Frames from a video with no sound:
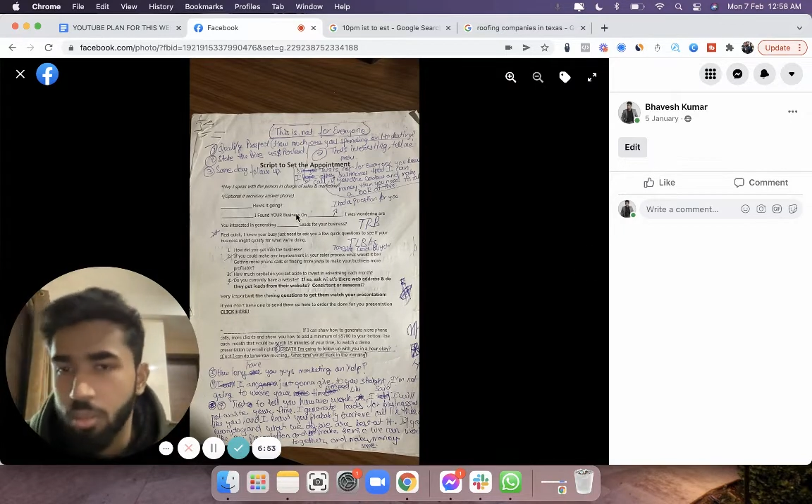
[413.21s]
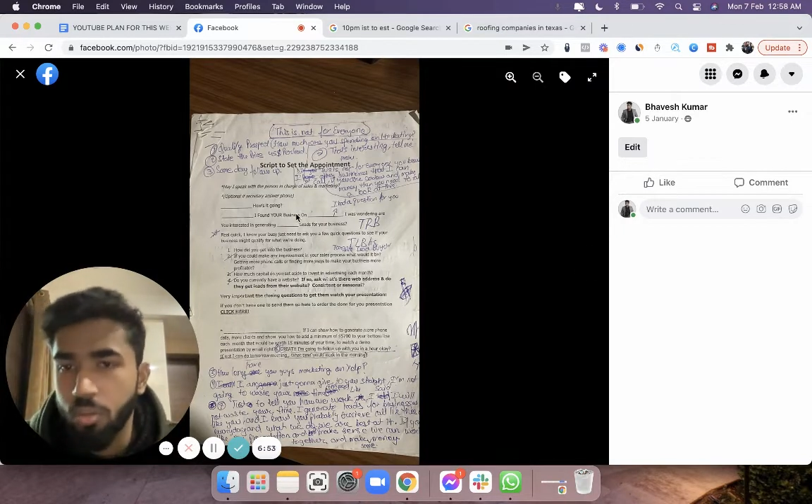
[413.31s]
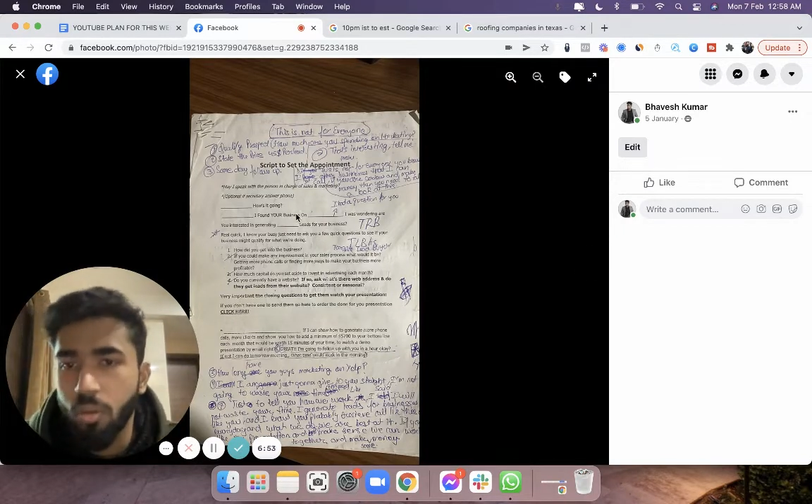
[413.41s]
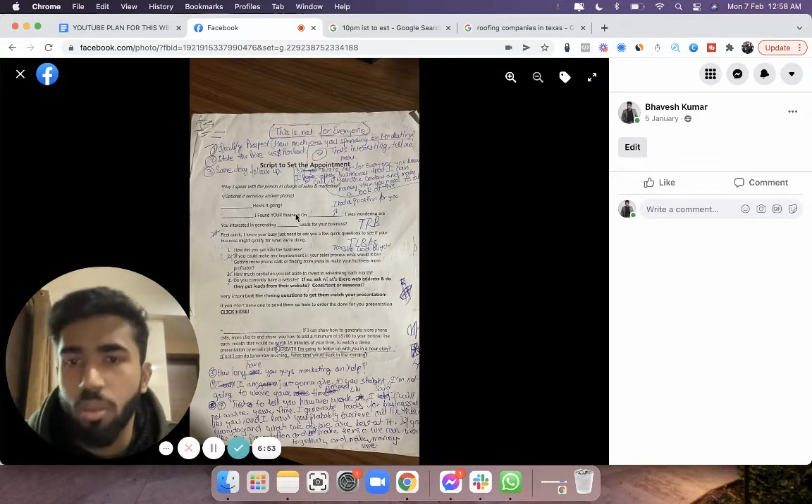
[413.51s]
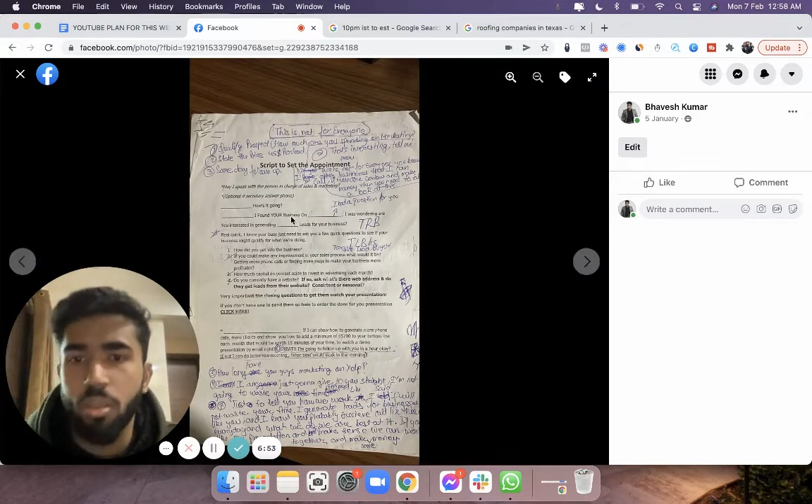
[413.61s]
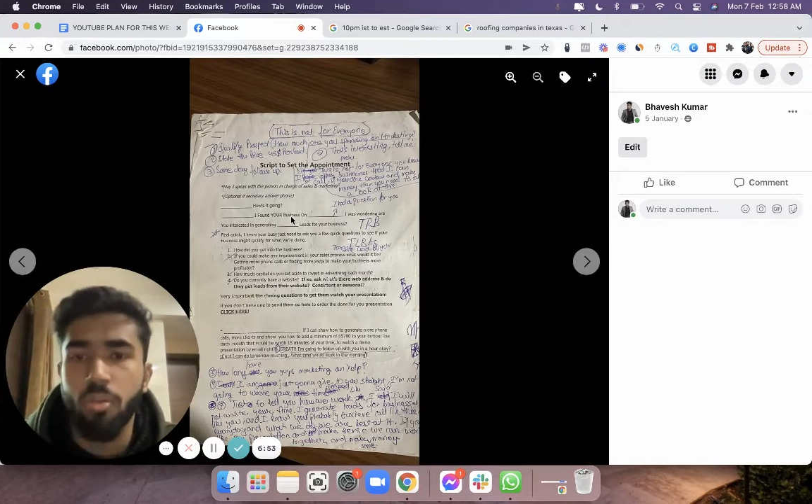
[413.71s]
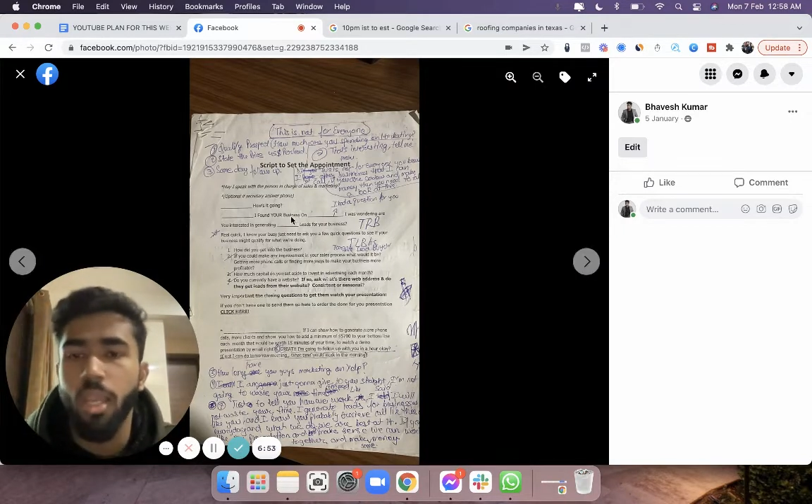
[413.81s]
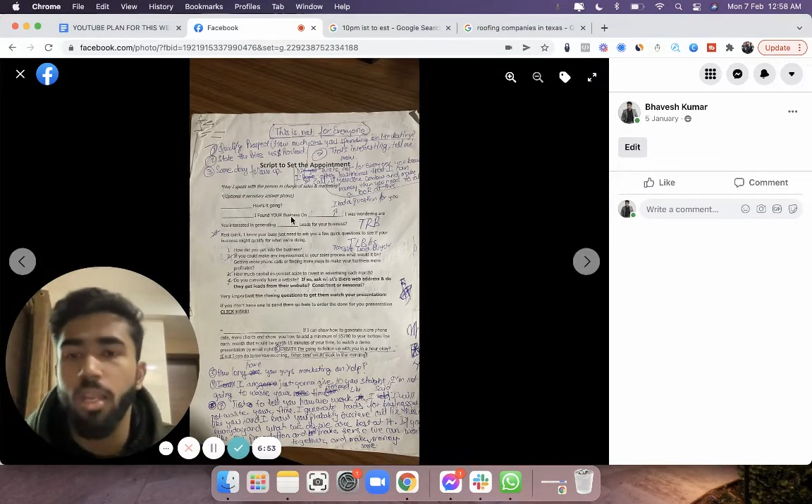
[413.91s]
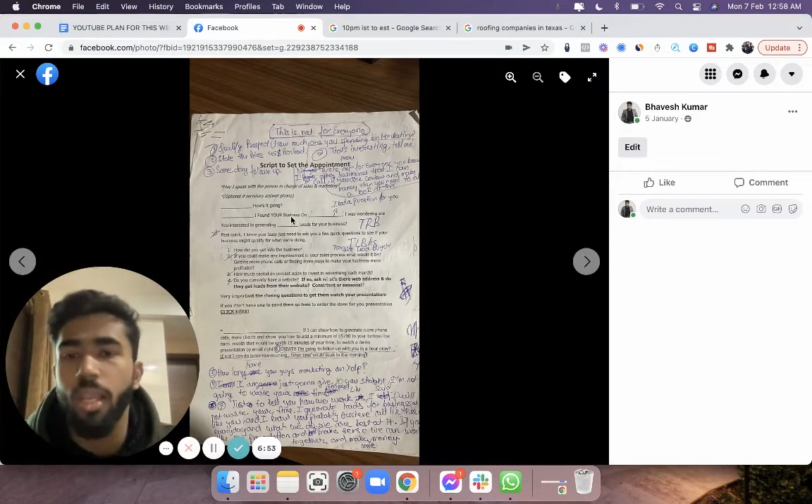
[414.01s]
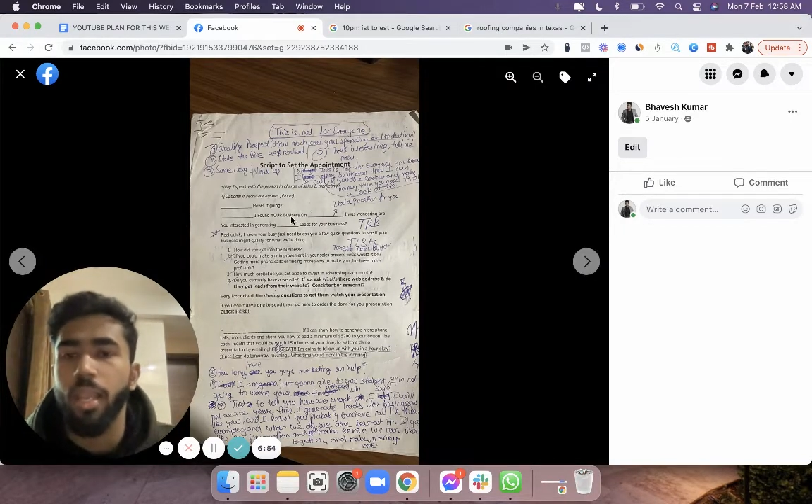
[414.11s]
So you
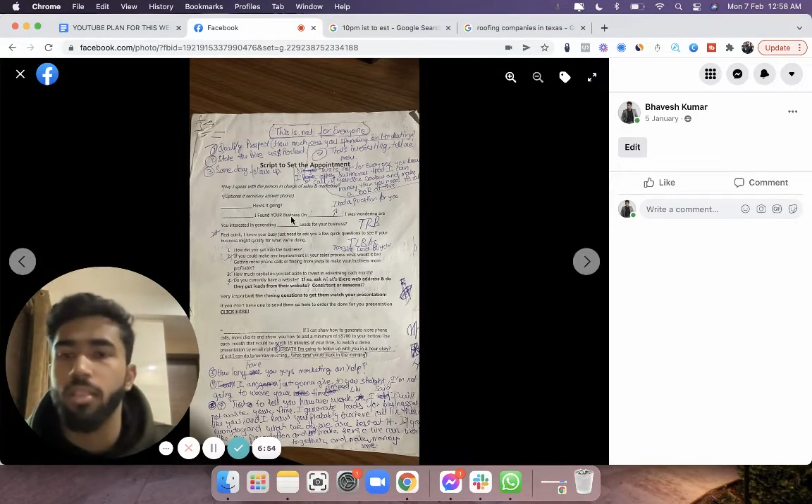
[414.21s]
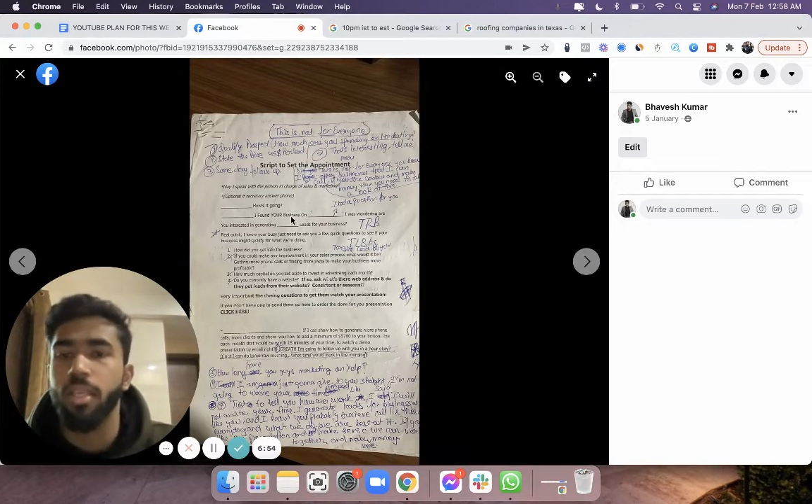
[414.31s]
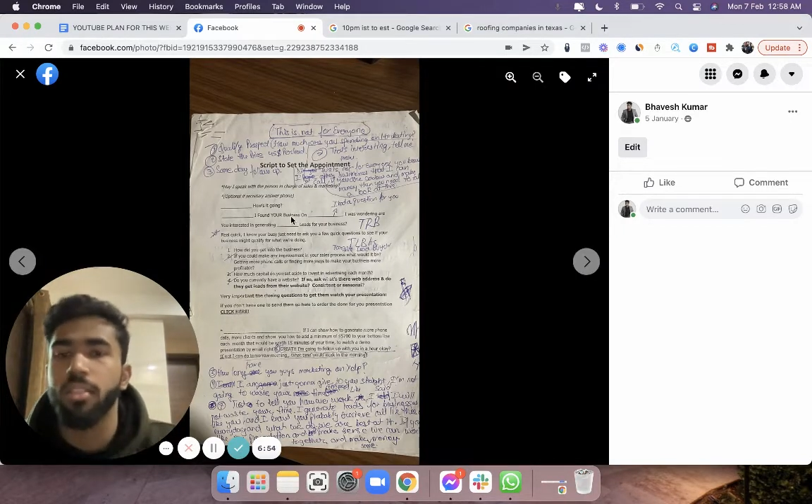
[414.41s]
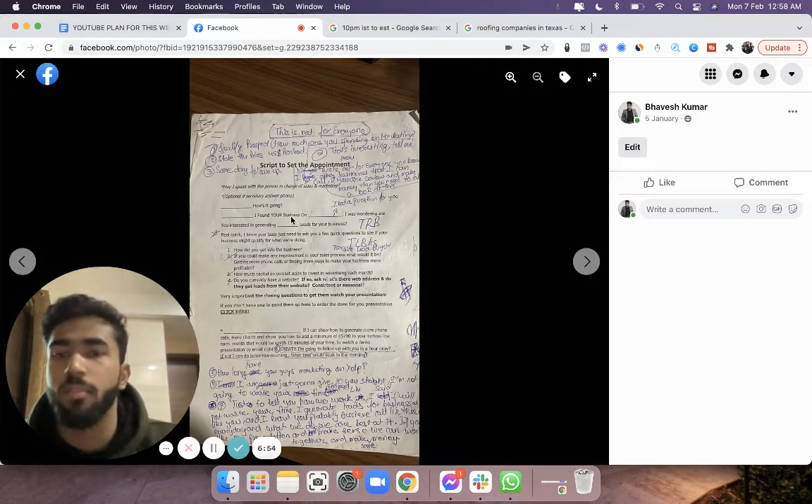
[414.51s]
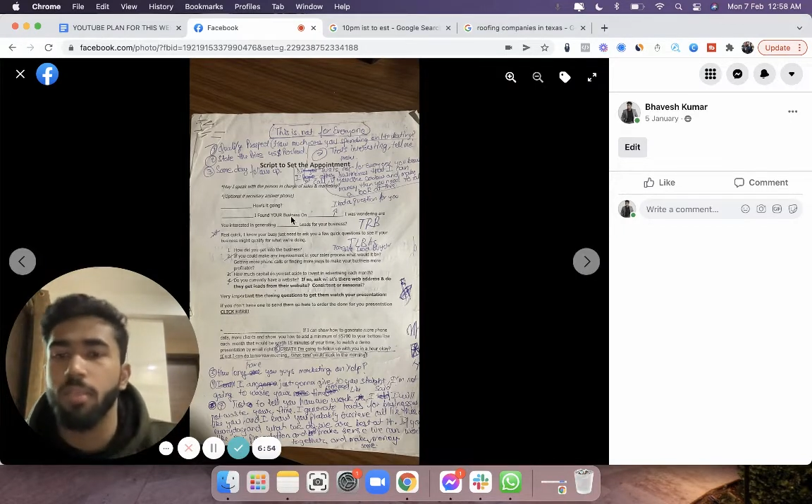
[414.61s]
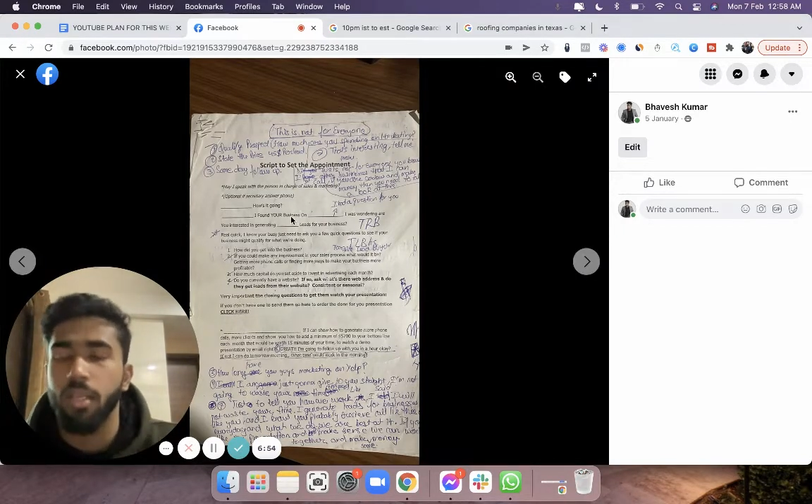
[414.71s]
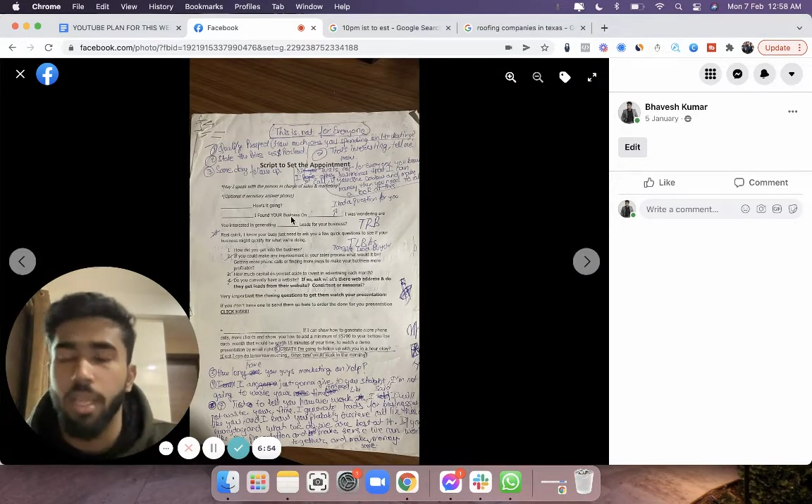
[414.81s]
can like say something